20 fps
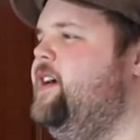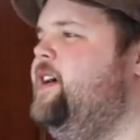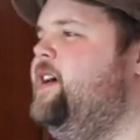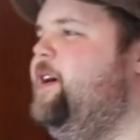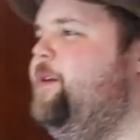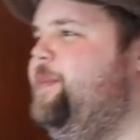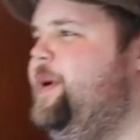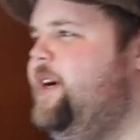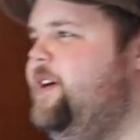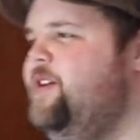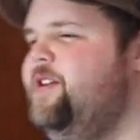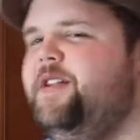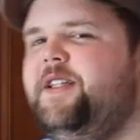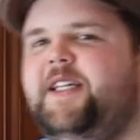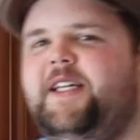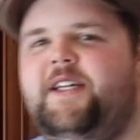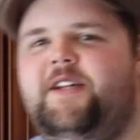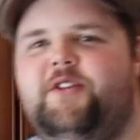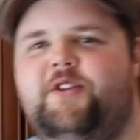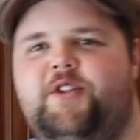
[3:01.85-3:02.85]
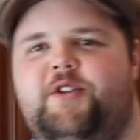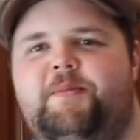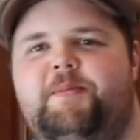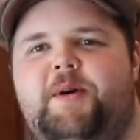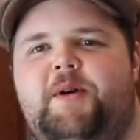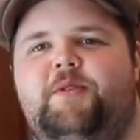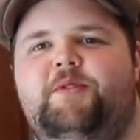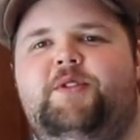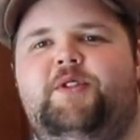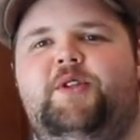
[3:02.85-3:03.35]
apparently you're
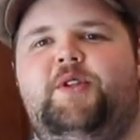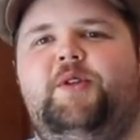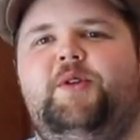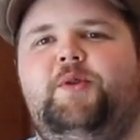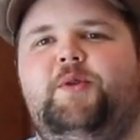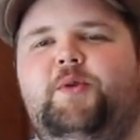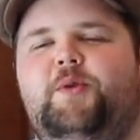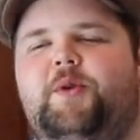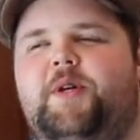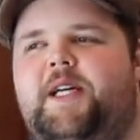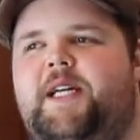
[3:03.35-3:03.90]
supposed to